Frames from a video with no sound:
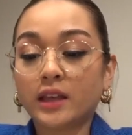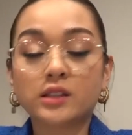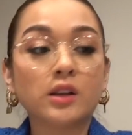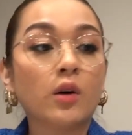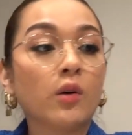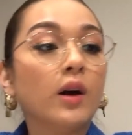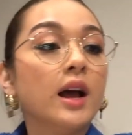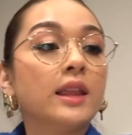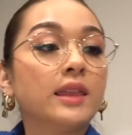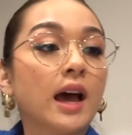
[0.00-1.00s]
so
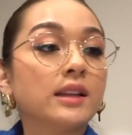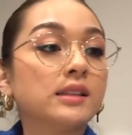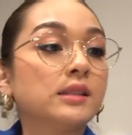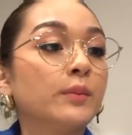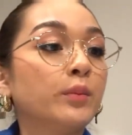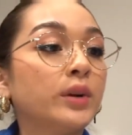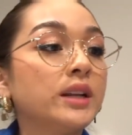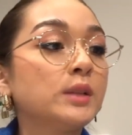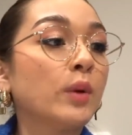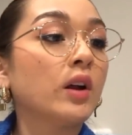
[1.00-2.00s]
that's pretty
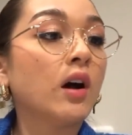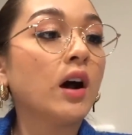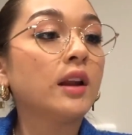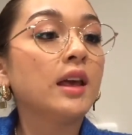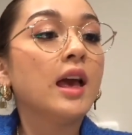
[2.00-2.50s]
spot on.